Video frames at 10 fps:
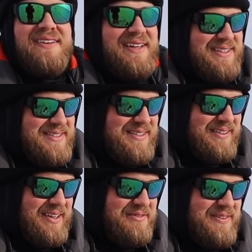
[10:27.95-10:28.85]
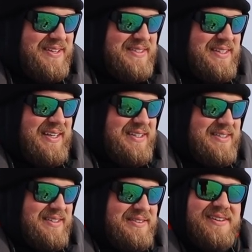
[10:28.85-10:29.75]
They can still get fussy, they can
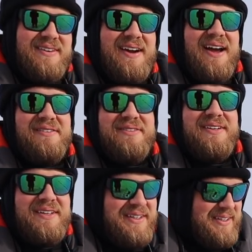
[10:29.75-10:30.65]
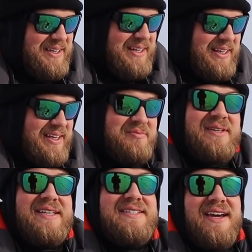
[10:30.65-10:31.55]
still turn off, and they can
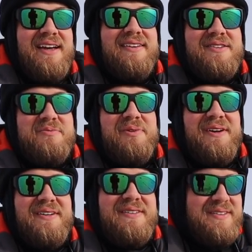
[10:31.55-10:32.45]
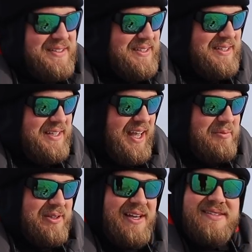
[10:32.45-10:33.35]
be a challenge, but
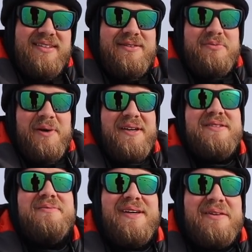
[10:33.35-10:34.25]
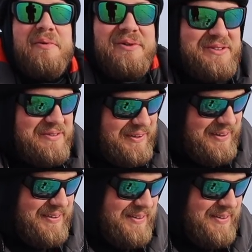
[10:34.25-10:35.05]
capitalize on those bites and make the most of it.